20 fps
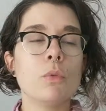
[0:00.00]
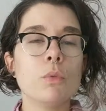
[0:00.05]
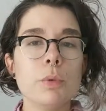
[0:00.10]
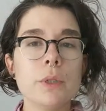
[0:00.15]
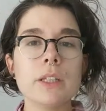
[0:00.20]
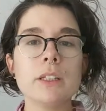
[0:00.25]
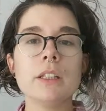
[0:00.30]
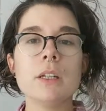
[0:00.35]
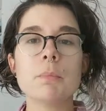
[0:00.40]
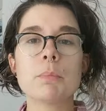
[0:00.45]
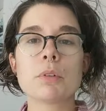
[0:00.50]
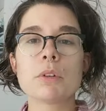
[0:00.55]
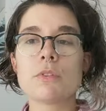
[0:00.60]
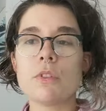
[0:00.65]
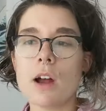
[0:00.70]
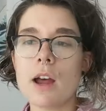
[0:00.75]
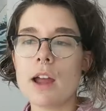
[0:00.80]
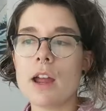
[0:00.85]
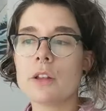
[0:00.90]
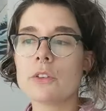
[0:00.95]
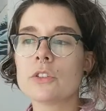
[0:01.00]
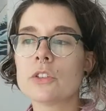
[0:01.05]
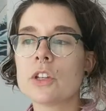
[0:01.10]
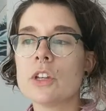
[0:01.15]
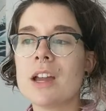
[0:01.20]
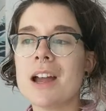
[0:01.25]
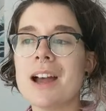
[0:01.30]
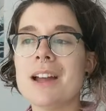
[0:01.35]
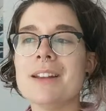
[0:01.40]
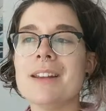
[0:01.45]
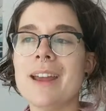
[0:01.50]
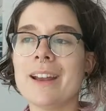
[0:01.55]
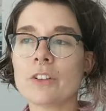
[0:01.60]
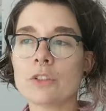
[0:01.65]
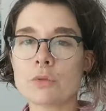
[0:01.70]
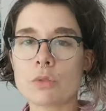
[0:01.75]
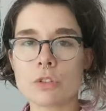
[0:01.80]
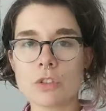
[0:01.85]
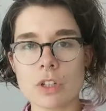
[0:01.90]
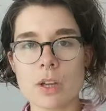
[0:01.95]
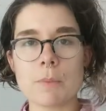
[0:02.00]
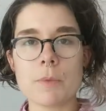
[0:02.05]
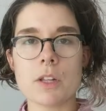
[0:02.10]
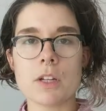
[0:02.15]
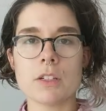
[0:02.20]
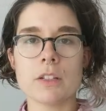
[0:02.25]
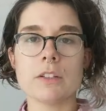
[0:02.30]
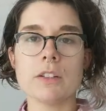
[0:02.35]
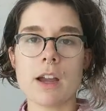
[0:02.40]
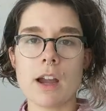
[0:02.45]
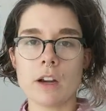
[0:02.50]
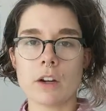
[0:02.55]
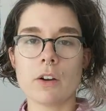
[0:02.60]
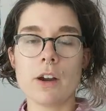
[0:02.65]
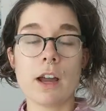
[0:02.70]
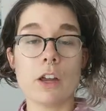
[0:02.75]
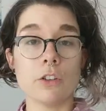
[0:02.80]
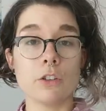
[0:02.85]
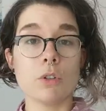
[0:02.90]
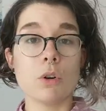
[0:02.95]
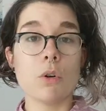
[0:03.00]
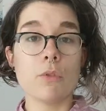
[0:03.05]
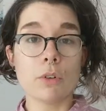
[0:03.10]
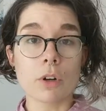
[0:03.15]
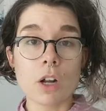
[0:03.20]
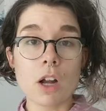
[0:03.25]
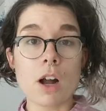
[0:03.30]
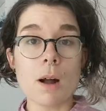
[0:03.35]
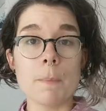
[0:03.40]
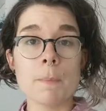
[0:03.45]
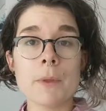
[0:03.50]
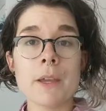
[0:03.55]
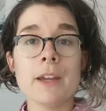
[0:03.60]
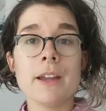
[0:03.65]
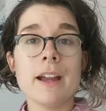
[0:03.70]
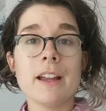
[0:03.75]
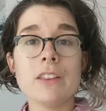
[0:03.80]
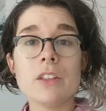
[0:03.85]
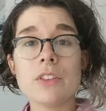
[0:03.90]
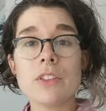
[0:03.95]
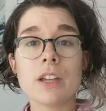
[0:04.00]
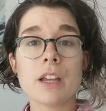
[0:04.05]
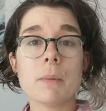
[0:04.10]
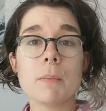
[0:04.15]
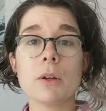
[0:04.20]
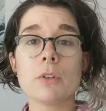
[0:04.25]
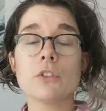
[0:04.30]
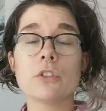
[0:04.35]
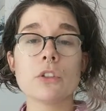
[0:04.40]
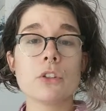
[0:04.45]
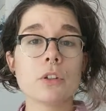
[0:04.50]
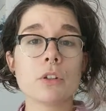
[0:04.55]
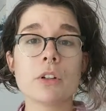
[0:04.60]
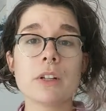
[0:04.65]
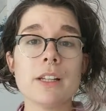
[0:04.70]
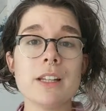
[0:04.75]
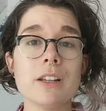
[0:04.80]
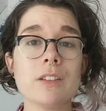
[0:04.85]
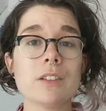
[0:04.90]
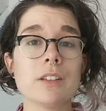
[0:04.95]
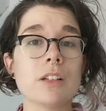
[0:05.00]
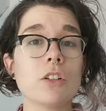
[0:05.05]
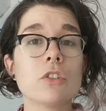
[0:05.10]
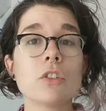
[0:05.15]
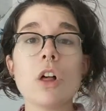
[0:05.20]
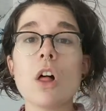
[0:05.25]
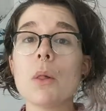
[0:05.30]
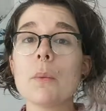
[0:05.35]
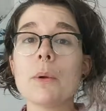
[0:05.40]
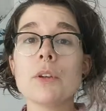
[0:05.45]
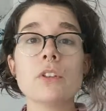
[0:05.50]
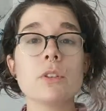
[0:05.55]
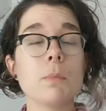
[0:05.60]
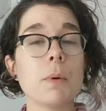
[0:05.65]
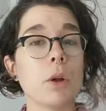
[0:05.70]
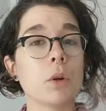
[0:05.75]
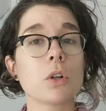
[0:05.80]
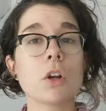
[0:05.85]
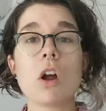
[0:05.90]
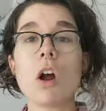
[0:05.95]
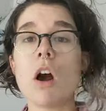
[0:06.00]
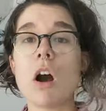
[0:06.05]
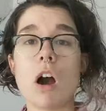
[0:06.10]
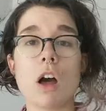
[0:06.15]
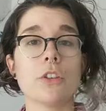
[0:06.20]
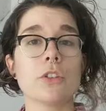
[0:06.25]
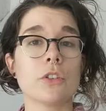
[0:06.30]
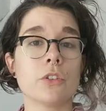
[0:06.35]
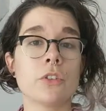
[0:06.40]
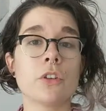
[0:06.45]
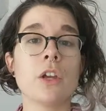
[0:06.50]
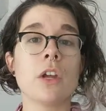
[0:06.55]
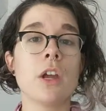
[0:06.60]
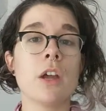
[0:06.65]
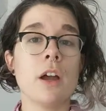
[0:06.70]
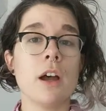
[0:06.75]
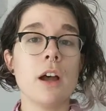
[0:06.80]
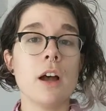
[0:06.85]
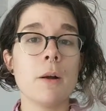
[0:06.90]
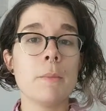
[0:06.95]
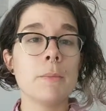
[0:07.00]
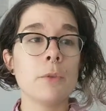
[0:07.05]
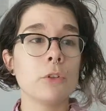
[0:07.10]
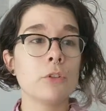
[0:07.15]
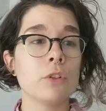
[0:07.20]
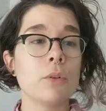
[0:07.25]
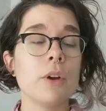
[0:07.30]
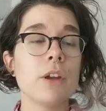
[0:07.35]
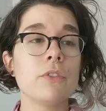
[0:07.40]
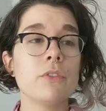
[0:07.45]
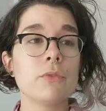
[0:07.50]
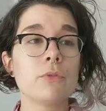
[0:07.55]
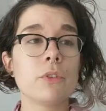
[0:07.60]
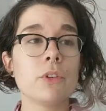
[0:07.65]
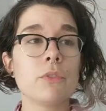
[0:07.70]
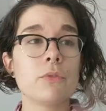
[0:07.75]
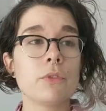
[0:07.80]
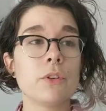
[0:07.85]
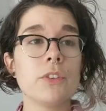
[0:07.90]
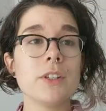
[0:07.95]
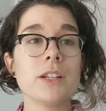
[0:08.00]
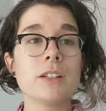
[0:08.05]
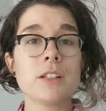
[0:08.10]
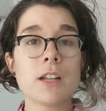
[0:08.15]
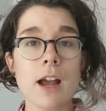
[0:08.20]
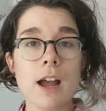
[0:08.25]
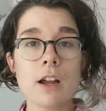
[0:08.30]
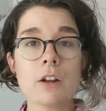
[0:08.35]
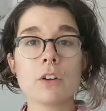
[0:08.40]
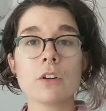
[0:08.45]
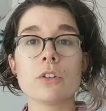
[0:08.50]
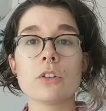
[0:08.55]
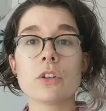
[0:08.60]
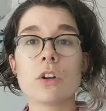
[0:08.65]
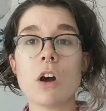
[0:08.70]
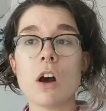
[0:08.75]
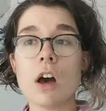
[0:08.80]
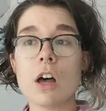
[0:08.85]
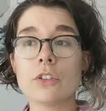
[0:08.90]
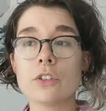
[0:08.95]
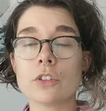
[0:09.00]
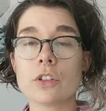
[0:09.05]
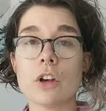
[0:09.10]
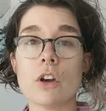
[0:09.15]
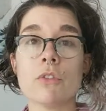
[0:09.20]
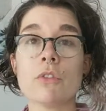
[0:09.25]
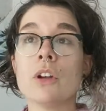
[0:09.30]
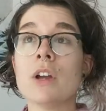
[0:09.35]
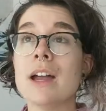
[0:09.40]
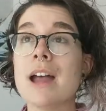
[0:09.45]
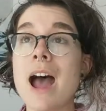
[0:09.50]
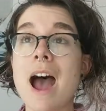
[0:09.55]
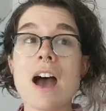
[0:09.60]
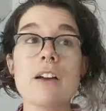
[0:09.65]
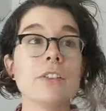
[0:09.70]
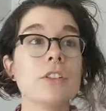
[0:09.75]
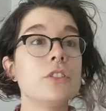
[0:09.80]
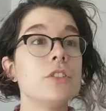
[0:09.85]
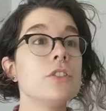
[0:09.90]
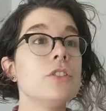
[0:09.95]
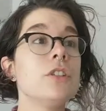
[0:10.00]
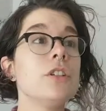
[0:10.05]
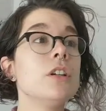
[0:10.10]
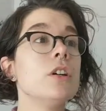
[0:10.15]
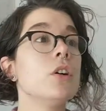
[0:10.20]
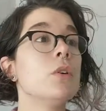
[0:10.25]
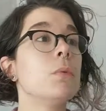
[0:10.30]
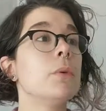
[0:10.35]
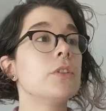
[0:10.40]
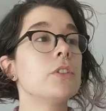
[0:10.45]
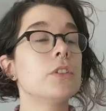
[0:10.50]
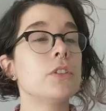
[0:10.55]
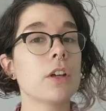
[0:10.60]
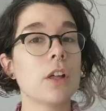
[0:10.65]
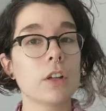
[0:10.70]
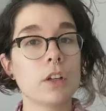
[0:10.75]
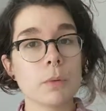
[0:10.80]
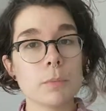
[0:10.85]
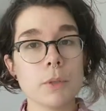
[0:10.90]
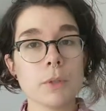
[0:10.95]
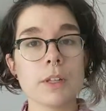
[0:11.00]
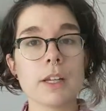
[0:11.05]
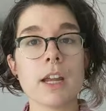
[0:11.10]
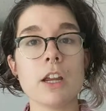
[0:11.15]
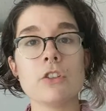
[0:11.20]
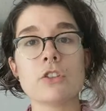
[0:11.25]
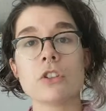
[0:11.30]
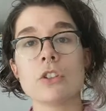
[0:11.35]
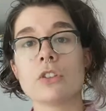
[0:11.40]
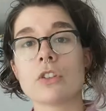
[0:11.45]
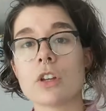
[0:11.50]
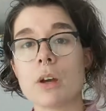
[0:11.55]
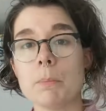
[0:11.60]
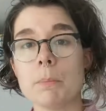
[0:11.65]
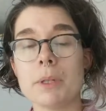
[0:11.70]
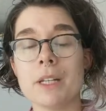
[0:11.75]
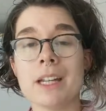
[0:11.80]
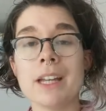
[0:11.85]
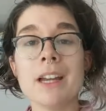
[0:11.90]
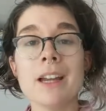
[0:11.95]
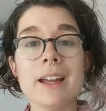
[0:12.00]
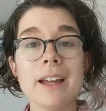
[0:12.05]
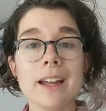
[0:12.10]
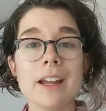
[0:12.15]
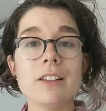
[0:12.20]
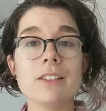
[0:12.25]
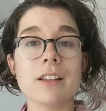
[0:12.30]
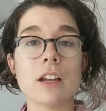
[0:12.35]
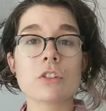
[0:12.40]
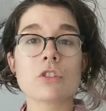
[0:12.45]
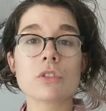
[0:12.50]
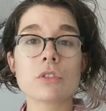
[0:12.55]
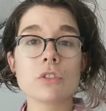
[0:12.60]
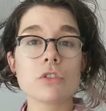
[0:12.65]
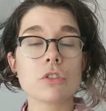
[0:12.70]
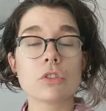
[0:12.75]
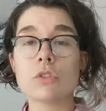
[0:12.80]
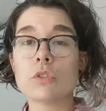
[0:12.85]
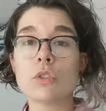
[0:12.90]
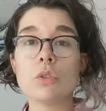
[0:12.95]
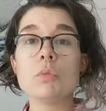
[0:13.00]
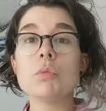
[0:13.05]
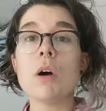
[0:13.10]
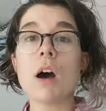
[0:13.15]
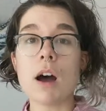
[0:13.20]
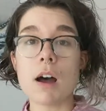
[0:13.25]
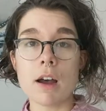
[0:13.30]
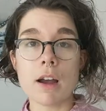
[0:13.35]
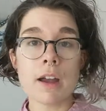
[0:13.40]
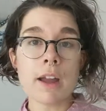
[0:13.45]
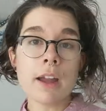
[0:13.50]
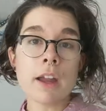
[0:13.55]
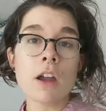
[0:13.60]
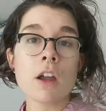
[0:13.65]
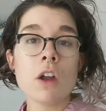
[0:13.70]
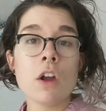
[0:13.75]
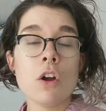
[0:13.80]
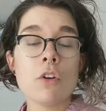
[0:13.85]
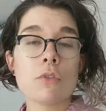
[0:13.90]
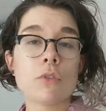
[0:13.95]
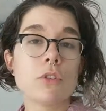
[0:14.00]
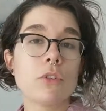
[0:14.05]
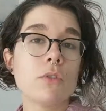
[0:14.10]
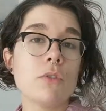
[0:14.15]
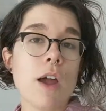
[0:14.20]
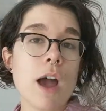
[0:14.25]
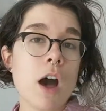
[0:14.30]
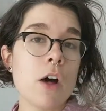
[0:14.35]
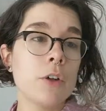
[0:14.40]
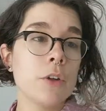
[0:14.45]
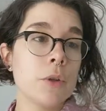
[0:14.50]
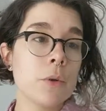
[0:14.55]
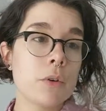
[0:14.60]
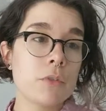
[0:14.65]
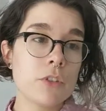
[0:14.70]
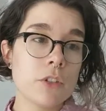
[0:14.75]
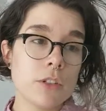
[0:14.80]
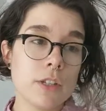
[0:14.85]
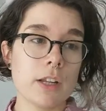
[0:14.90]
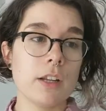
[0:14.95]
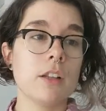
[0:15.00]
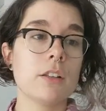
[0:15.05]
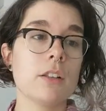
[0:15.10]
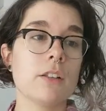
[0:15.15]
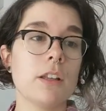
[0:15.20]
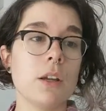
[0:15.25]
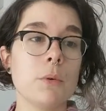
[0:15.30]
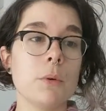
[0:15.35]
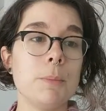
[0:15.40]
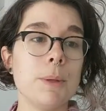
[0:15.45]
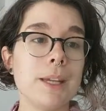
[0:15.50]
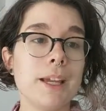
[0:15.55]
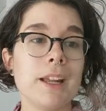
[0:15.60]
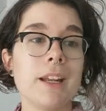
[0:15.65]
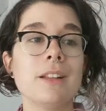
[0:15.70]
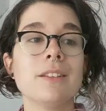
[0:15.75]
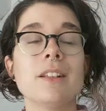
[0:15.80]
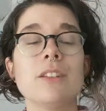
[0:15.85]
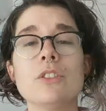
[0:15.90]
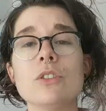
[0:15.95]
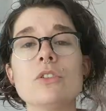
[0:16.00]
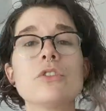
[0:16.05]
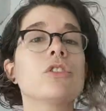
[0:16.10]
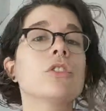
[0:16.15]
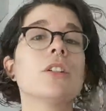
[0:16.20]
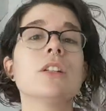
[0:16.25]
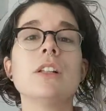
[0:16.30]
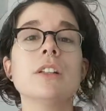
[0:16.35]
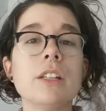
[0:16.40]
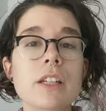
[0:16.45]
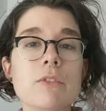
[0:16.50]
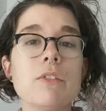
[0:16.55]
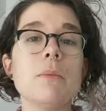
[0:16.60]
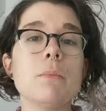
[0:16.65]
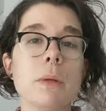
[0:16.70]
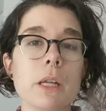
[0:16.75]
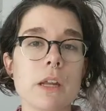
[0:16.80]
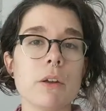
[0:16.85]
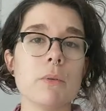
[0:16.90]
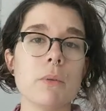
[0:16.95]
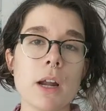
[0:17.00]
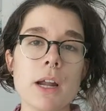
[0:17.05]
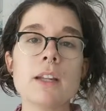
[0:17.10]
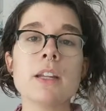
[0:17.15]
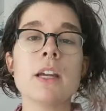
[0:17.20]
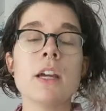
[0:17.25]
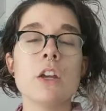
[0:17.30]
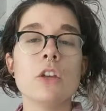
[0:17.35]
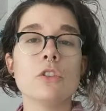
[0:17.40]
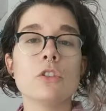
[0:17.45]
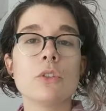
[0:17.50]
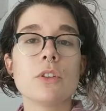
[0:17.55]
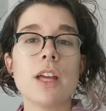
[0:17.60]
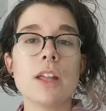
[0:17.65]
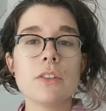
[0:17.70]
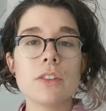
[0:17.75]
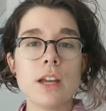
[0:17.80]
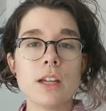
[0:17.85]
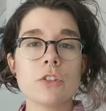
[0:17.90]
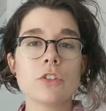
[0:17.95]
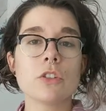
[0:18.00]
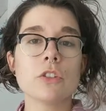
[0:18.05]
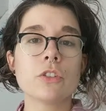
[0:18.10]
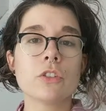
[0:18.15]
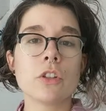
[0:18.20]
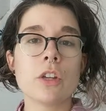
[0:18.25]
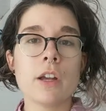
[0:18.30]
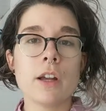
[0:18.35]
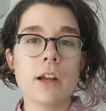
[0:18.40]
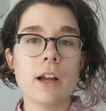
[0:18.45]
really provides an extra step that an attacker has to overcome. And the thing about security is that it's always about cost. So if for the attacker, the cost of having to deal with the telecommunications company is actually just too high for the value of the data that they would be getting, then they're just going to leave it be, right? So that just,